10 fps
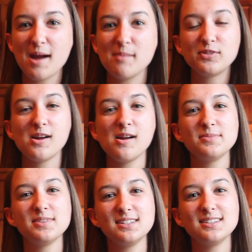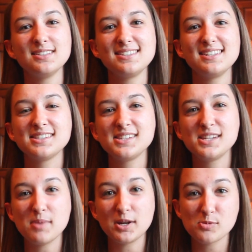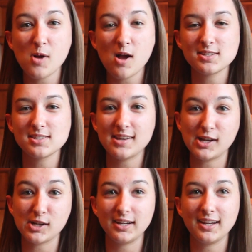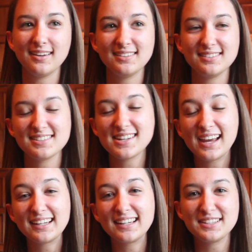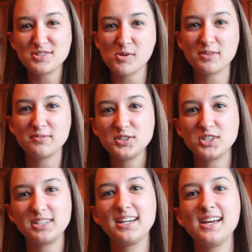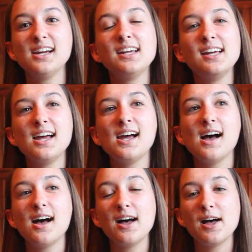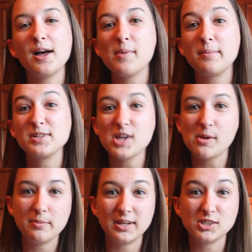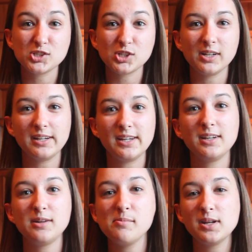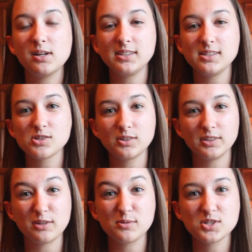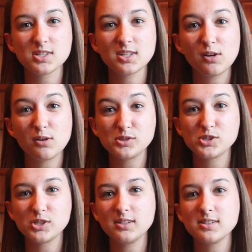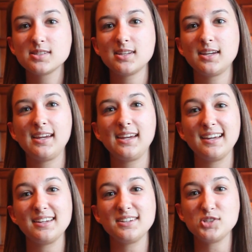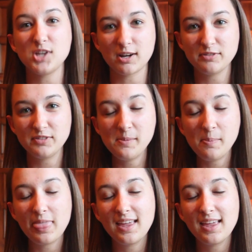I'm from the DC metropolitan area, technically Northern Virginia. Um, I'm a double major in Middle Eastern languages and cultures and geography.